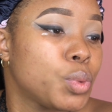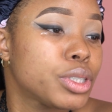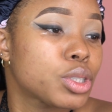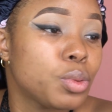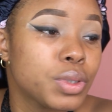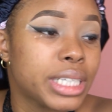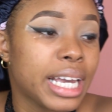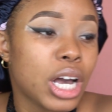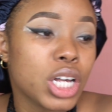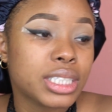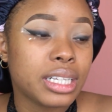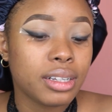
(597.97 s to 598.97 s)
We're gonna take
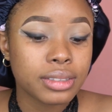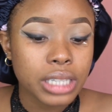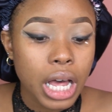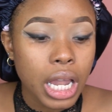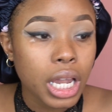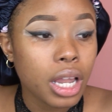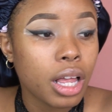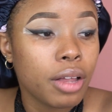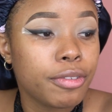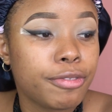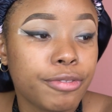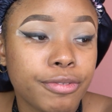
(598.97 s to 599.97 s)
ourselves
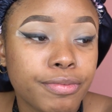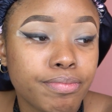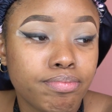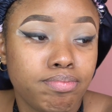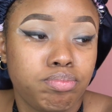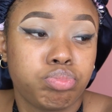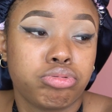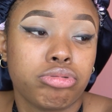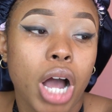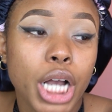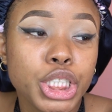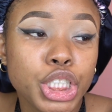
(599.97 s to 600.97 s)
a
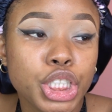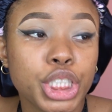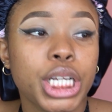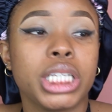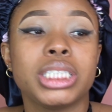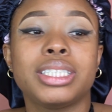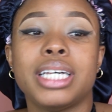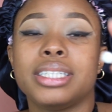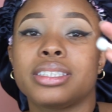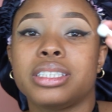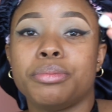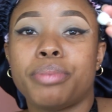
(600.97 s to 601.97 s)
brush, a little
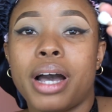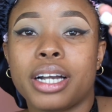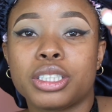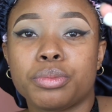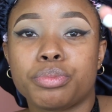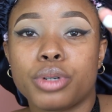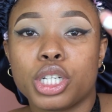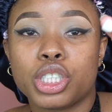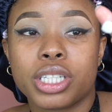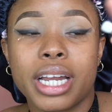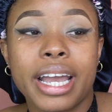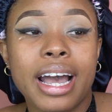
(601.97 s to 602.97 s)
densely packed brush
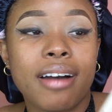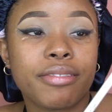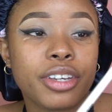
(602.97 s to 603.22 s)
that I have